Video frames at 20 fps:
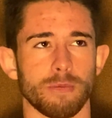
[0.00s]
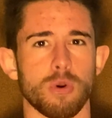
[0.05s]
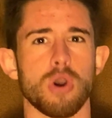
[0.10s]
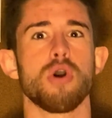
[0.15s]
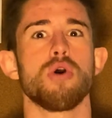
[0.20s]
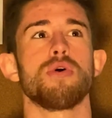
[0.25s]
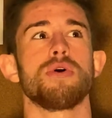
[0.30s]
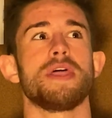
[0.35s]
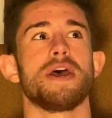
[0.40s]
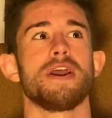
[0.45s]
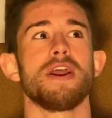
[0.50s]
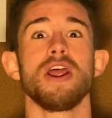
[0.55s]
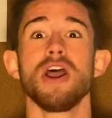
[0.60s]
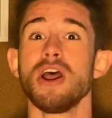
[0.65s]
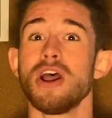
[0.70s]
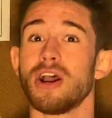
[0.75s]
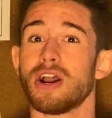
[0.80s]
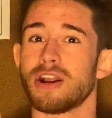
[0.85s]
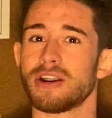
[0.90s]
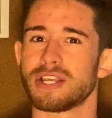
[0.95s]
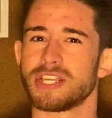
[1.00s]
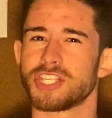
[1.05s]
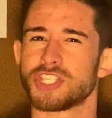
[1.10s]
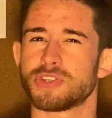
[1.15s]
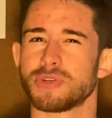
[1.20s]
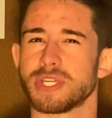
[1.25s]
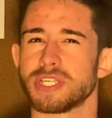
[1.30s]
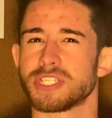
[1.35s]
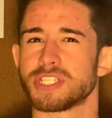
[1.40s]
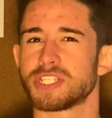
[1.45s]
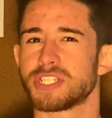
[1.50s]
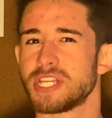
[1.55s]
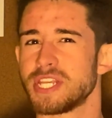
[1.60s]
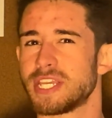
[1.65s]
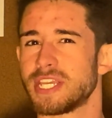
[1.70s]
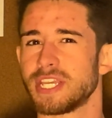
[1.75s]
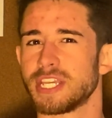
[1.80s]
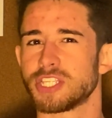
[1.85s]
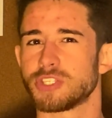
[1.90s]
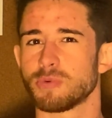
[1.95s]
Whoa there, art history is
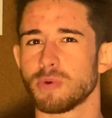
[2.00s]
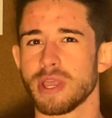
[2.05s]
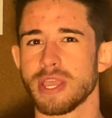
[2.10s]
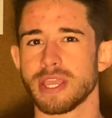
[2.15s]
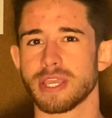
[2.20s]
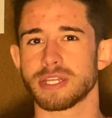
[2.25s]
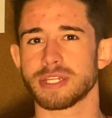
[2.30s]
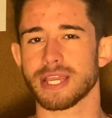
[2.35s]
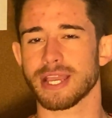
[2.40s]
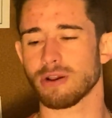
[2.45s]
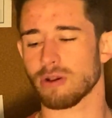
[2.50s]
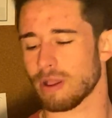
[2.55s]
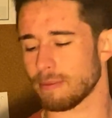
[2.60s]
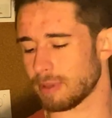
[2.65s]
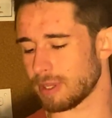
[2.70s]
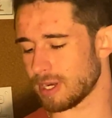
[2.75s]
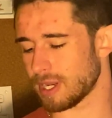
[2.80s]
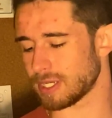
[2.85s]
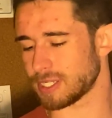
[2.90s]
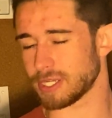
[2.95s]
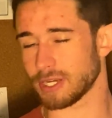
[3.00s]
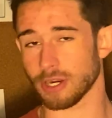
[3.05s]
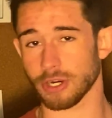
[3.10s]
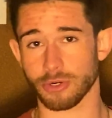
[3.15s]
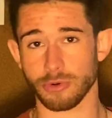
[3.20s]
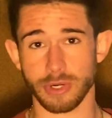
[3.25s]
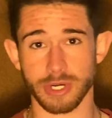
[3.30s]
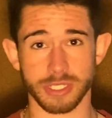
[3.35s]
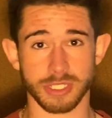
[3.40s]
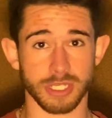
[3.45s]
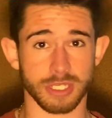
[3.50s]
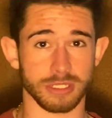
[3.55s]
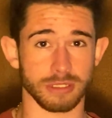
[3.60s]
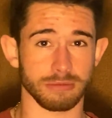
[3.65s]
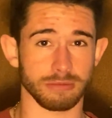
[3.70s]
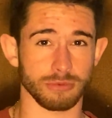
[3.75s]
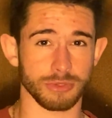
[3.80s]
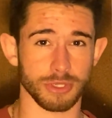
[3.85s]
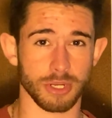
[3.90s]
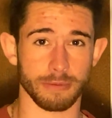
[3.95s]
sneaking its way into how I'm connecting art
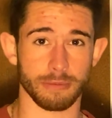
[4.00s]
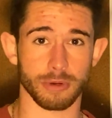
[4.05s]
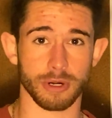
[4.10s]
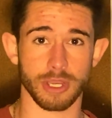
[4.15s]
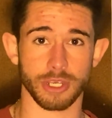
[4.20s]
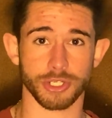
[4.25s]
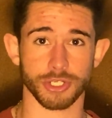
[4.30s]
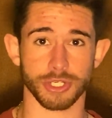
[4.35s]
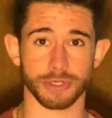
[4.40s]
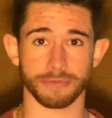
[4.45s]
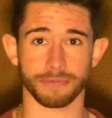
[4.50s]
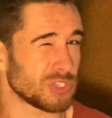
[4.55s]
criticism with art production.